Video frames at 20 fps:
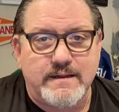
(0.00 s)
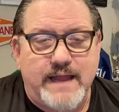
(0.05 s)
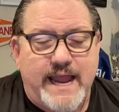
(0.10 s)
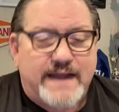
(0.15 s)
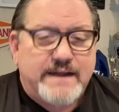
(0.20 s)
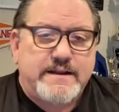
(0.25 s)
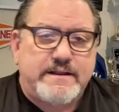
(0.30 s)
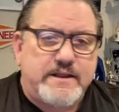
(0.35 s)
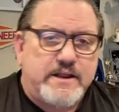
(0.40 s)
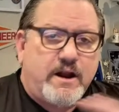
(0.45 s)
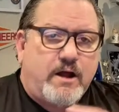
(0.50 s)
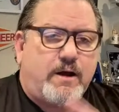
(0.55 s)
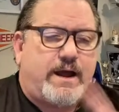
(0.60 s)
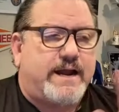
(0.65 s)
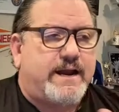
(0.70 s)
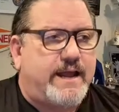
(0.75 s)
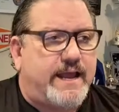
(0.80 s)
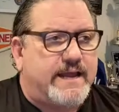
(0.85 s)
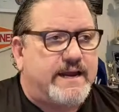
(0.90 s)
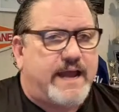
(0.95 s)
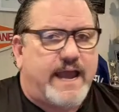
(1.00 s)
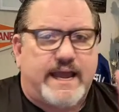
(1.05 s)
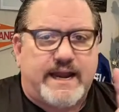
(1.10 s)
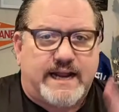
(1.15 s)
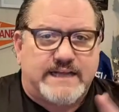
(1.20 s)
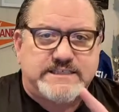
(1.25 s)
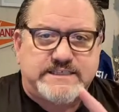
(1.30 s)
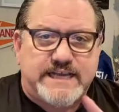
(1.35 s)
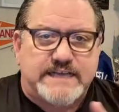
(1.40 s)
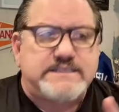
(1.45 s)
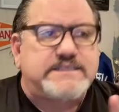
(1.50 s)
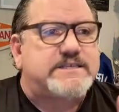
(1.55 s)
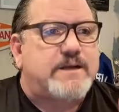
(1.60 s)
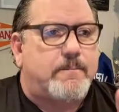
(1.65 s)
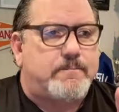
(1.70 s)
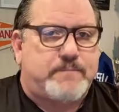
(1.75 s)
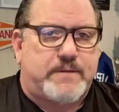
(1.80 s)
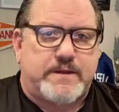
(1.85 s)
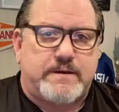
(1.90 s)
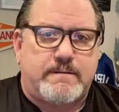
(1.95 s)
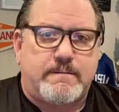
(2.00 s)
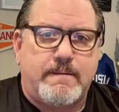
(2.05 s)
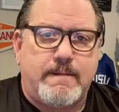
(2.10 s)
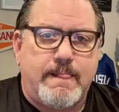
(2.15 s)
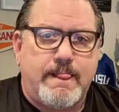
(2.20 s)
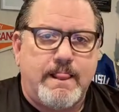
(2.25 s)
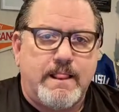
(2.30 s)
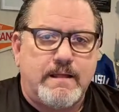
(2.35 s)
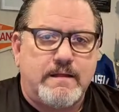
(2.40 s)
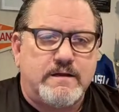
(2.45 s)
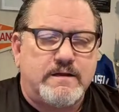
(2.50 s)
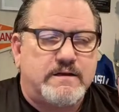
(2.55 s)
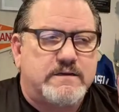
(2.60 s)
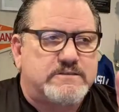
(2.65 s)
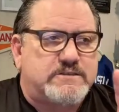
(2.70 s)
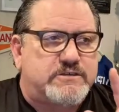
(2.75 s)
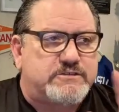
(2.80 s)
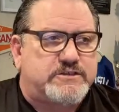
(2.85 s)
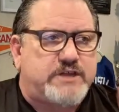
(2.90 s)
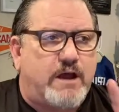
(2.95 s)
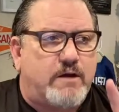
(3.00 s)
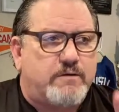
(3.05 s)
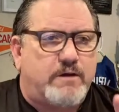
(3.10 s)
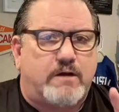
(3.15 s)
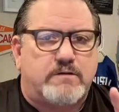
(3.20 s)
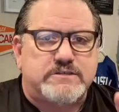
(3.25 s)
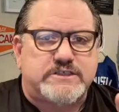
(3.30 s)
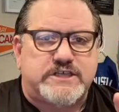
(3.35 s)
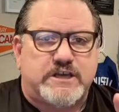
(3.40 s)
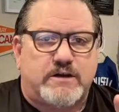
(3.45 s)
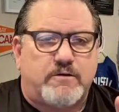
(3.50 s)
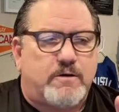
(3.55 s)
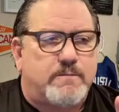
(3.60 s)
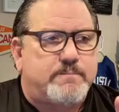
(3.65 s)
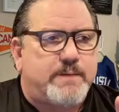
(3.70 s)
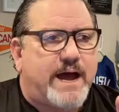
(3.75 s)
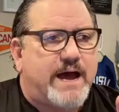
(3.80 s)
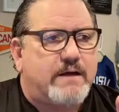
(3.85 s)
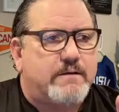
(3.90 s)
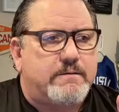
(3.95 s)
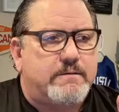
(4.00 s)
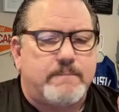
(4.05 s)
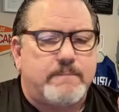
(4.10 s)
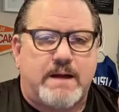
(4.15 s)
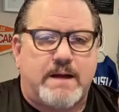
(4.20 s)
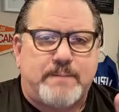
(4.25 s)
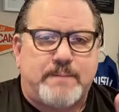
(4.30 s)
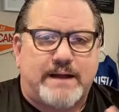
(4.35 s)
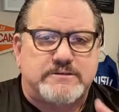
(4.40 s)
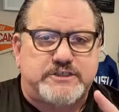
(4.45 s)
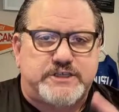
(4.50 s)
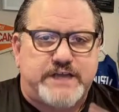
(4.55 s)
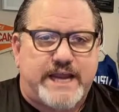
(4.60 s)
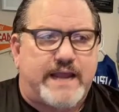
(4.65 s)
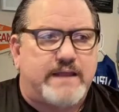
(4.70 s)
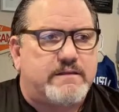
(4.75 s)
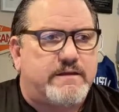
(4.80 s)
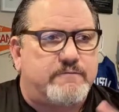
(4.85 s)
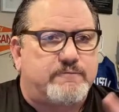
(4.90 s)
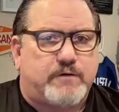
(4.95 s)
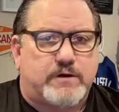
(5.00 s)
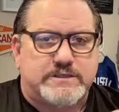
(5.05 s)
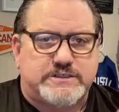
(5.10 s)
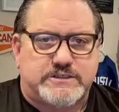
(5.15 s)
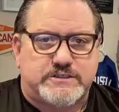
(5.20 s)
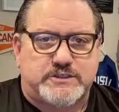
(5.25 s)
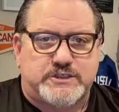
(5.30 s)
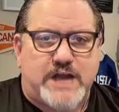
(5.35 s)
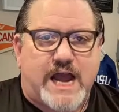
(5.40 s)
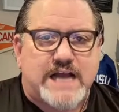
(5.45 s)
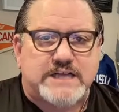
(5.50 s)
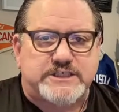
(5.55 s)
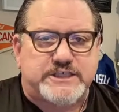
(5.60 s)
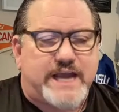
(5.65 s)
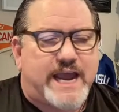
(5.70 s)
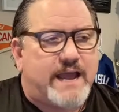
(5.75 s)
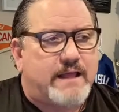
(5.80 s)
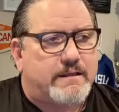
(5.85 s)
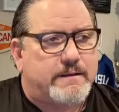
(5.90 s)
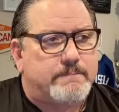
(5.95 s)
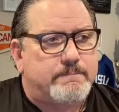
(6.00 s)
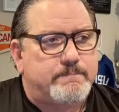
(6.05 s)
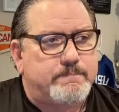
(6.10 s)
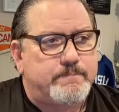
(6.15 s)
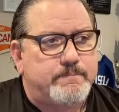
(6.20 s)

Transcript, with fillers: And, you know, and, and, and I said something to Tone also about, about Jalen versus Josh Allen.